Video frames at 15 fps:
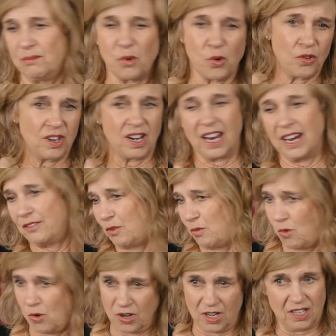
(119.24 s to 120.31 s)
more than I ever
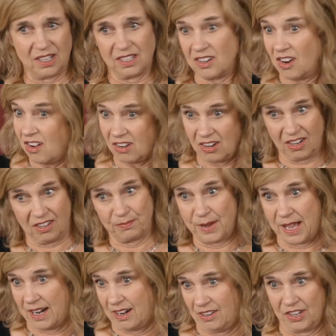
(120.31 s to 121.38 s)
wanted to talk
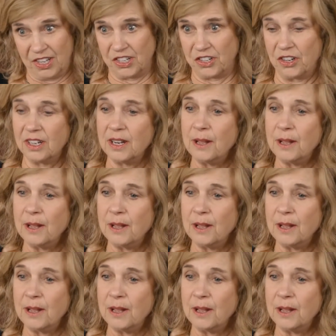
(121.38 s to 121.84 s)
about an onion.